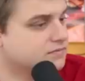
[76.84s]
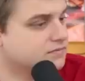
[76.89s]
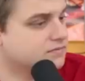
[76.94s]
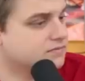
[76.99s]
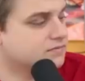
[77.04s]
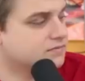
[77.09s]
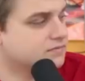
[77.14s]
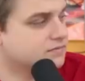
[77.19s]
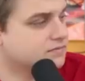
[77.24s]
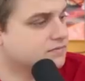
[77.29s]

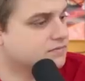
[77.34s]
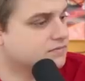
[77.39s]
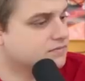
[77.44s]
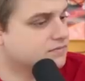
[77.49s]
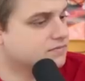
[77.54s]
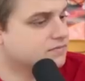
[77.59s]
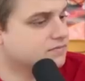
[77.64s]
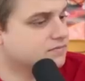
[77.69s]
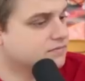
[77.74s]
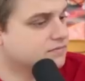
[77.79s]

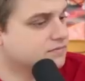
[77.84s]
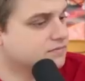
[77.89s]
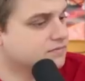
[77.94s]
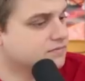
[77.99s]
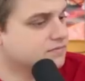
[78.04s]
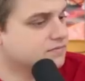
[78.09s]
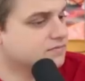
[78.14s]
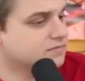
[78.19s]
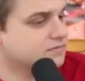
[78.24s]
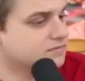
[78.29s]

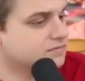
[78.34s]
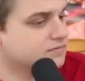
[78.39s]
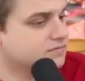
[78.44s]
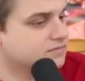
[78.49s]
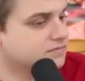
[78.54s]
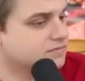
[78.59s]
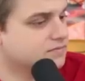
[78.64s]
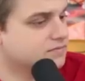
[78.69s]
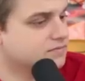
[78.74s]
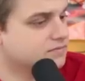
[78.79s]

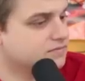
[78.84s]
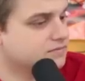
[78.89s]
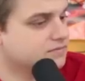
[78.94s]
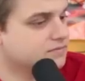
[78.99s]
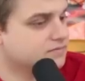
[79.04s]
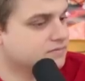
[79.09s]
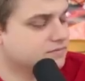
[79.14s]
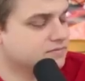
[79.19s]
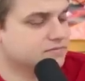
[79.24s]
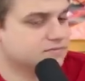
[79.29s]

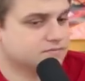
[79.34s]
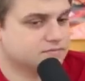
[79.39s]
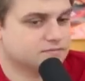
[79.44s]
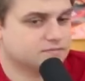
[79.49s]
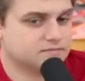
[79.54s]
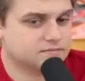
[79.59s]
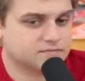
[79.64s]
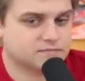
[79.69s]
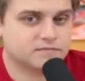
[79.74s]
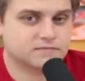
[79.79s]

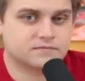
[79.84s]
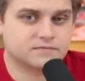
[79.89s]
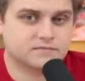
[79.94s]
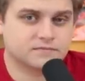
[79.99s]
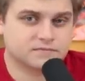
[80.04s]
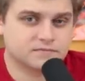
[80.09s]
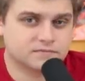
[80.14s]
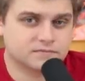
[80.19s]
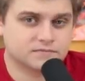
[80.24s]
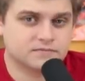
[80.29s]

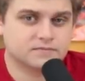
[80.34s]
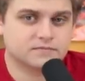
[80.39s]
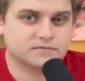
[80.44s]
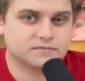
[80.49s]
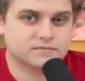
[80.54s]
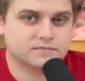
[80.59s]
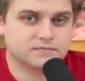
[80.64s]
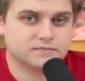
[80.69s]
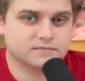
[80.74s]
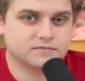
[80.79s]

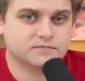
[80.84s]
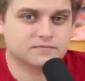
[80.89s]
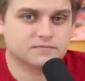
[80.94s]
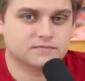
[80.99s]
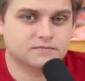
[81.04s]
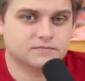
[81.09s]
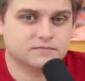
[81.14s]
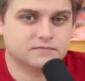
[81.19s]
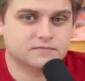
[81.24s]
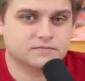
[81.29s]

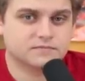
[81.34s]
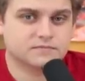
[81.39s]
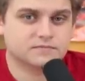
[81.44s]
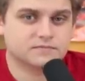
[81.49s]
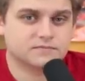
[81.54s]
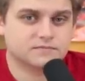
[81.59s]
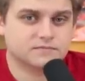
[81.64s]
The person shown says nothing.